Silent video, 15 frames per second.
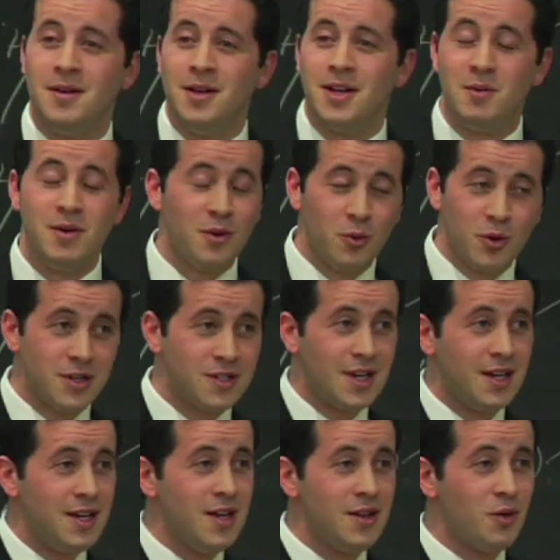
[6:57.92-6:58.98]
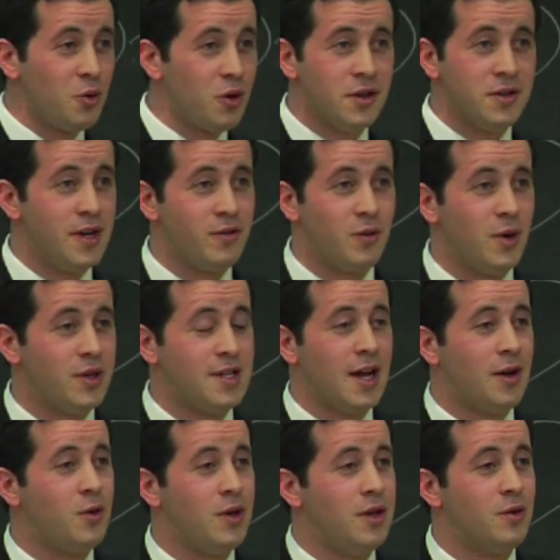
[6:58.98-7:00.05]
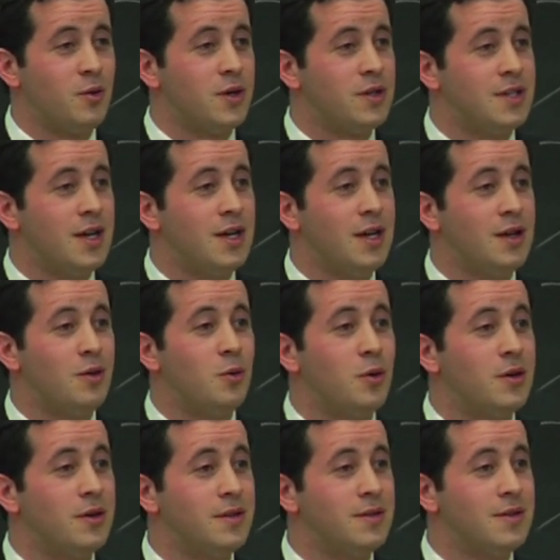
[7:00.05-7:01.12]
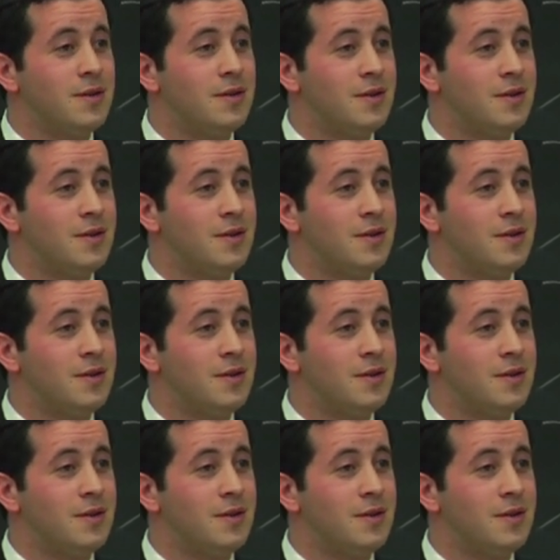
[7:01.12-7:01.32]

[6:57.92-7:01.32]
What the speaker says: It could be the worst idea in the world, and everyone wants equity in the worst idea in the world.